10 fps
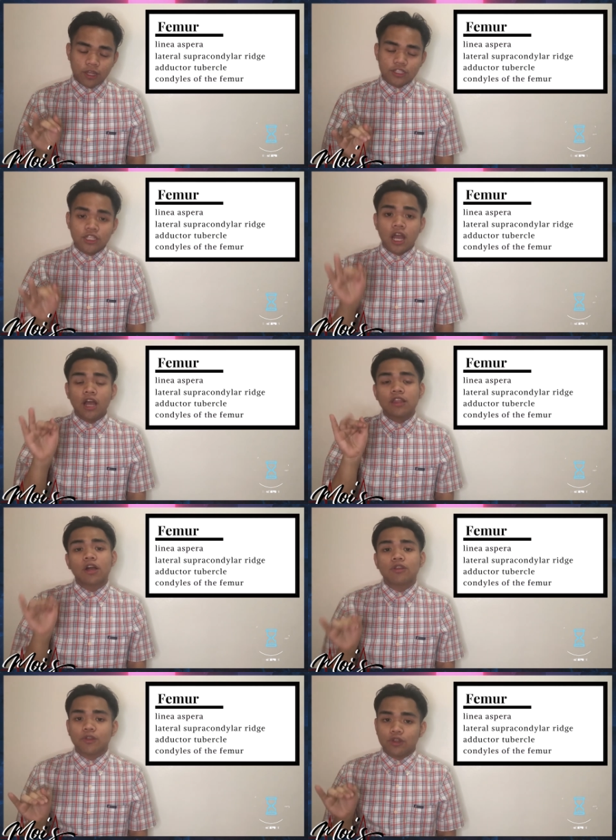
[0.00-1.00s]
ridge,
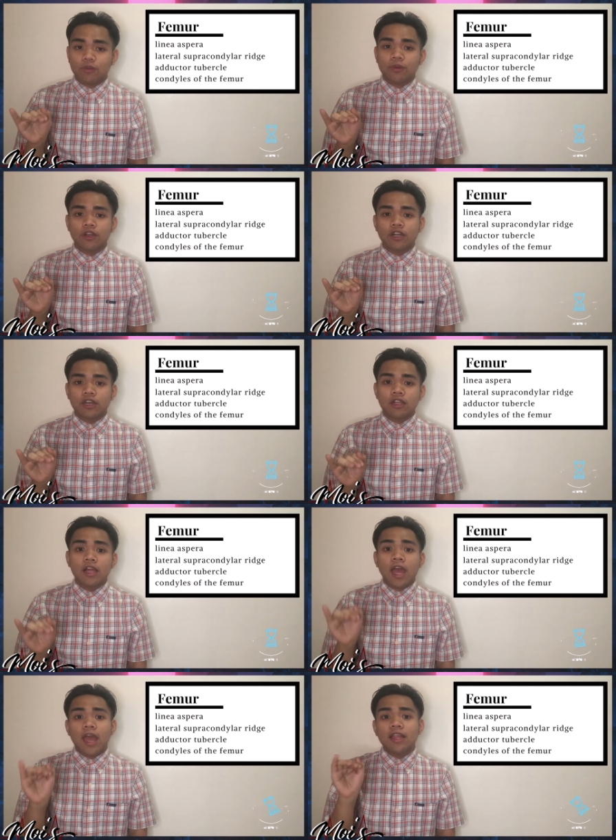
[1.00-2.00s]
adductor
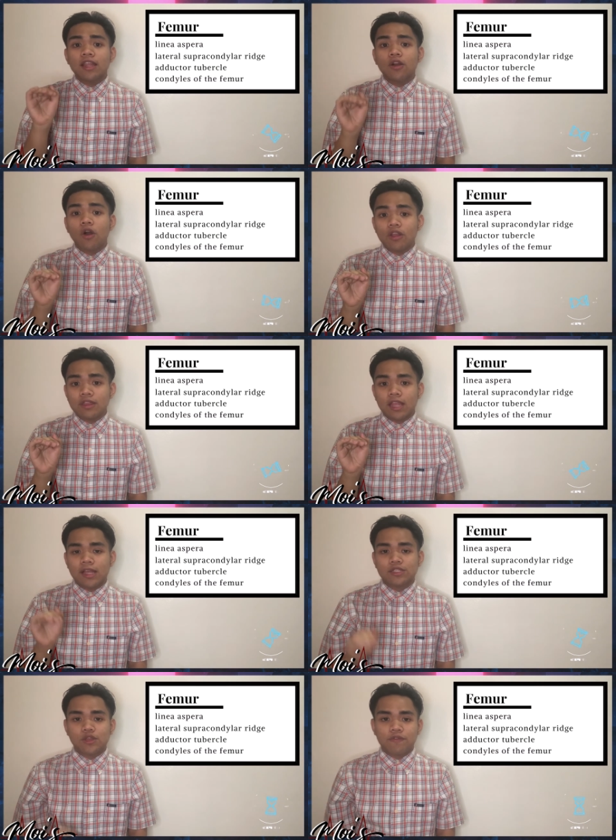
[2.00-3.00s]
tubercle, and the
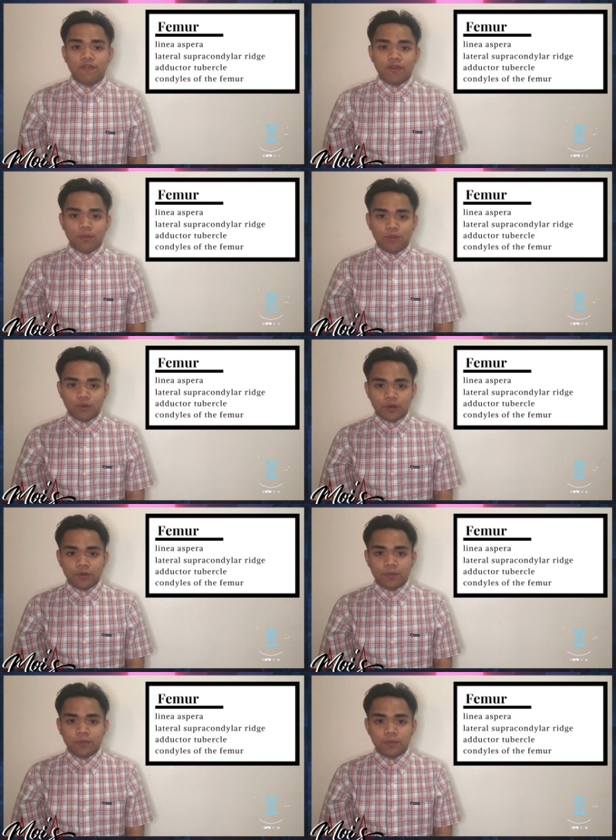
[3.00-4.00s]
condyles of the femur.
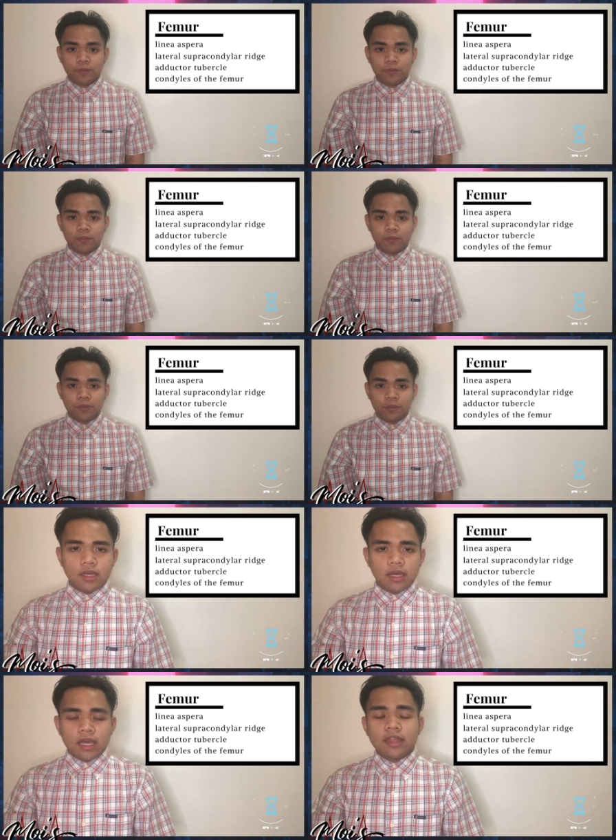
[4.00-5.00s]

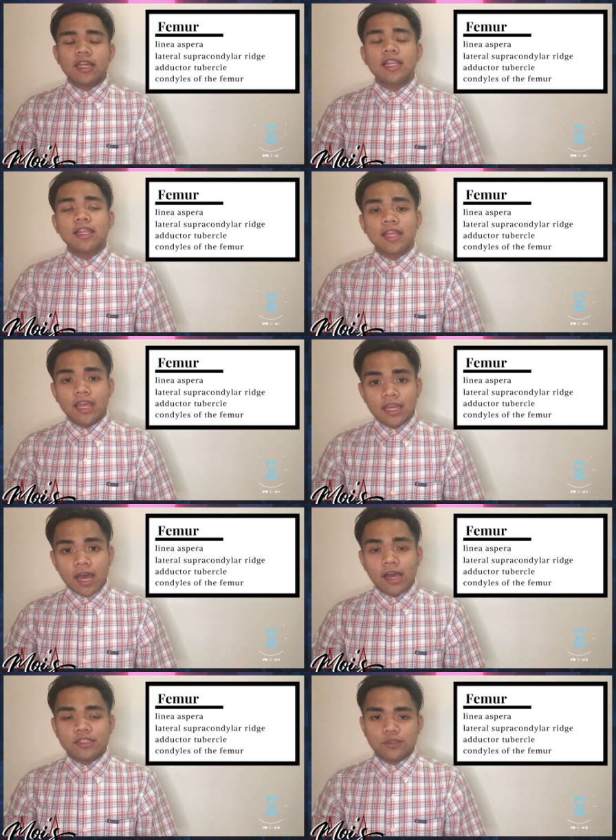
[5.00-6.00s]
The
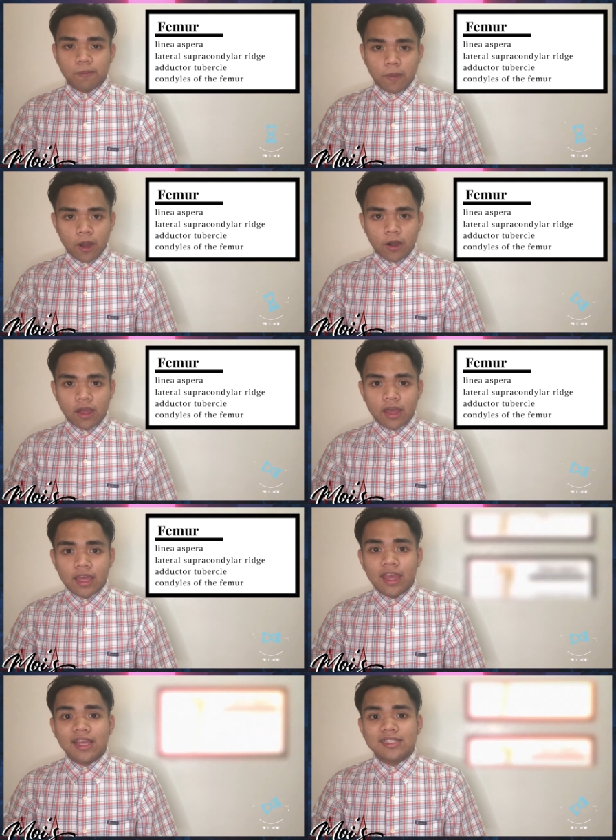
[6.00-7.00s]
linea aspera
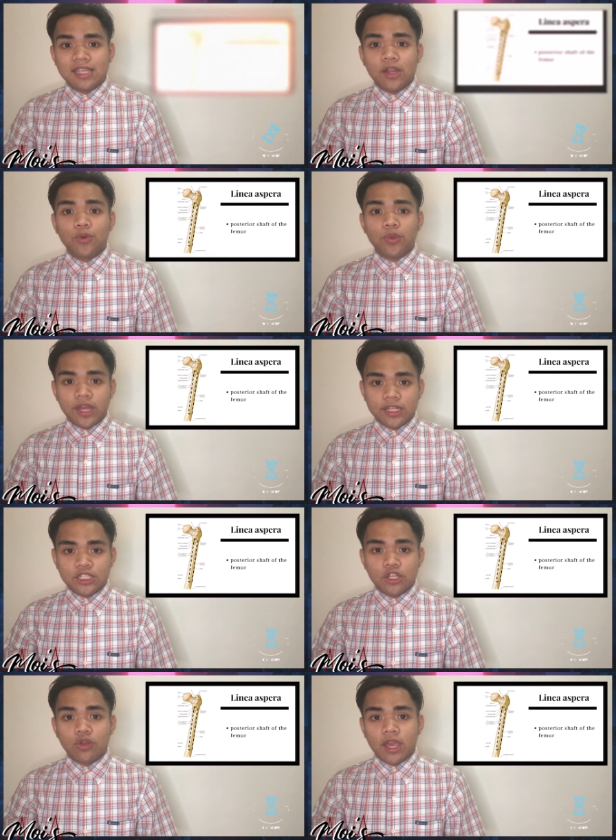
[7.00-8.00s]
is a
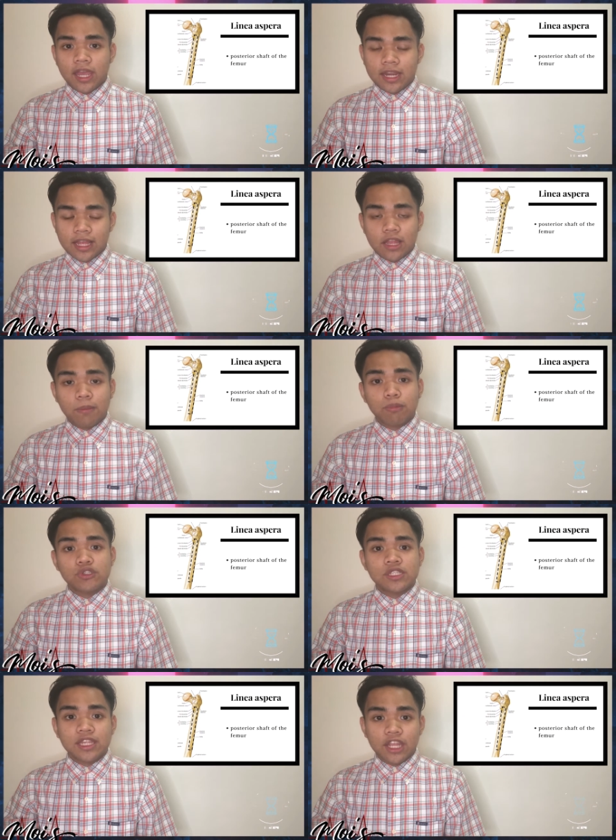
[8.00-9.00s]
ridge located at the
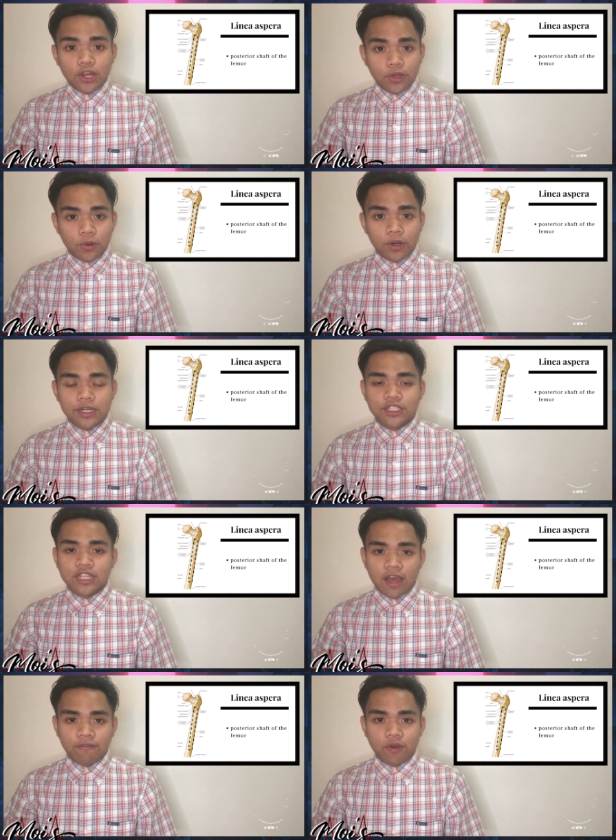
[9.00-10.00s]
posterior
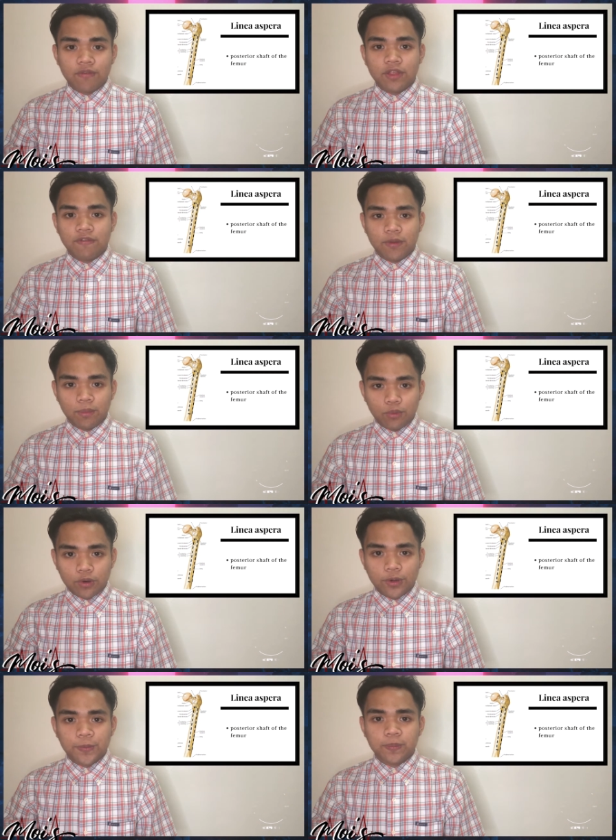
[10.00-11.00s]
shaft of the femur.